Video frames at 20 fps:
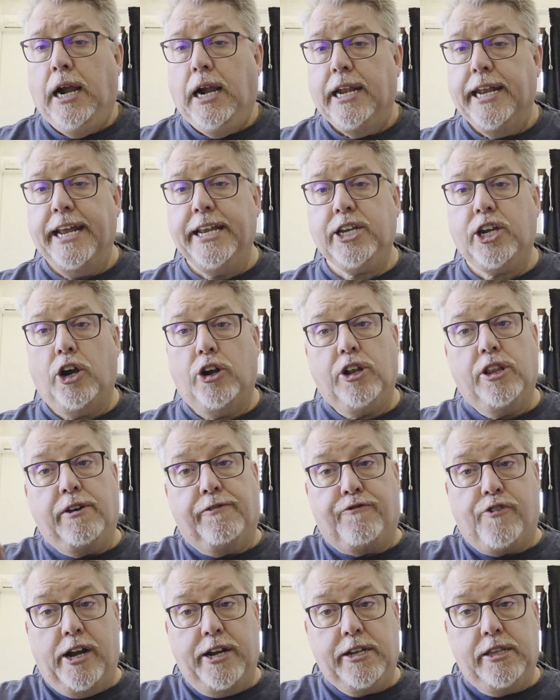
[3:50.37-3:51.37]
Let's go to the
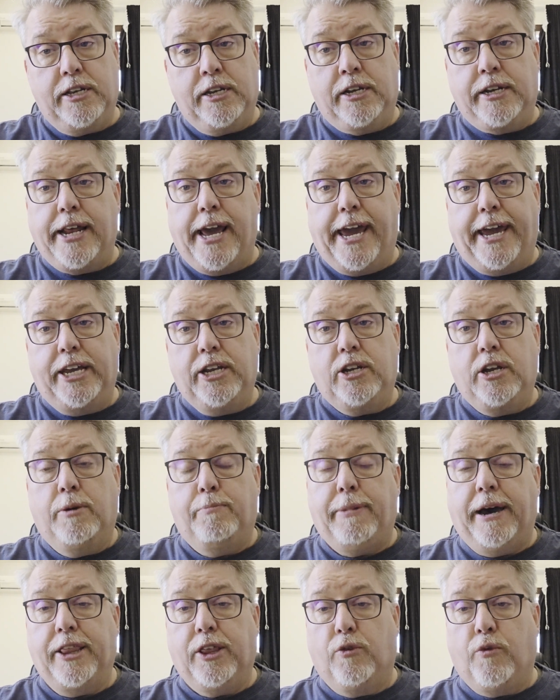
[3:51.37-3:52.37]
front of the stage
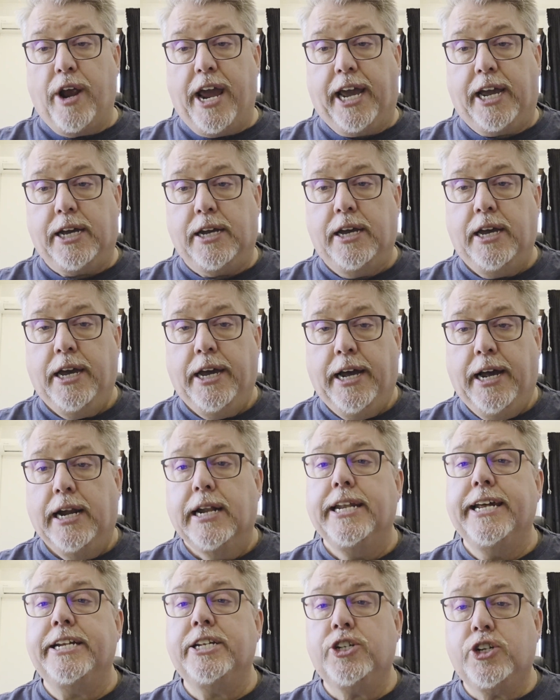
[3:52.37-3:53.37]
by the rack.
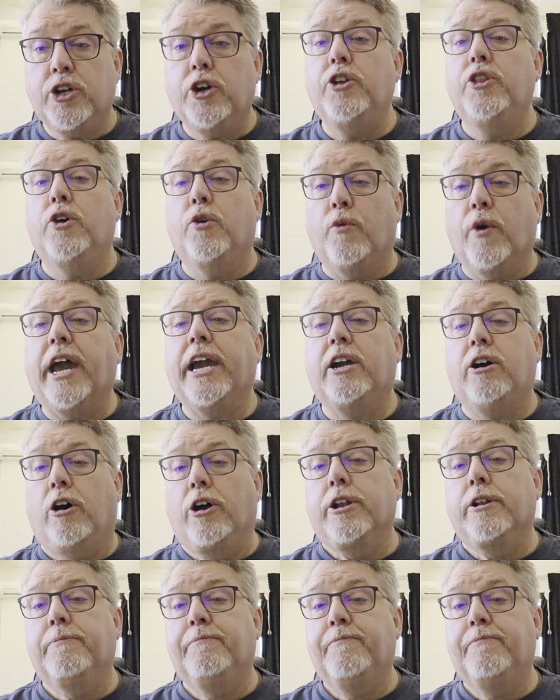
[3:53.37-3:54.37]
Let's turn the rack on.